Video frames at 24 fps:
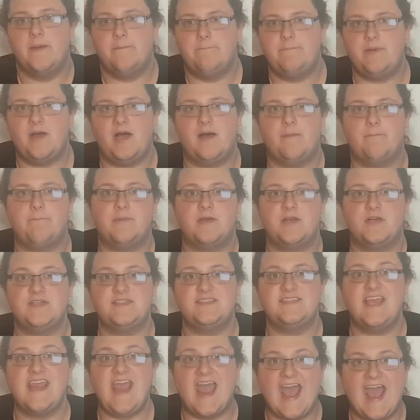But because
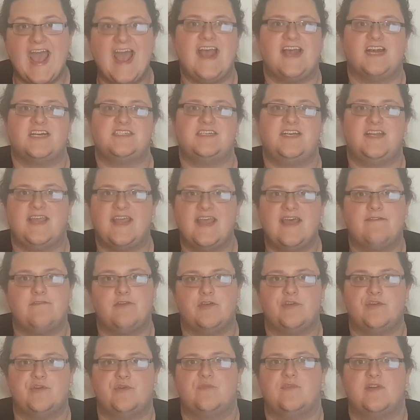they actually have a
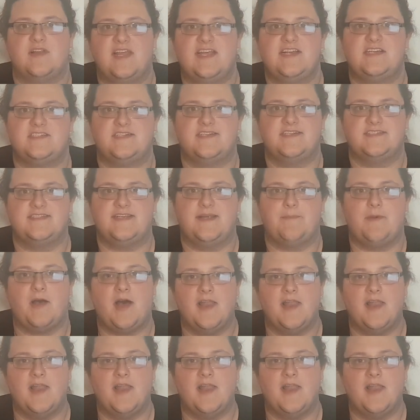good relationship,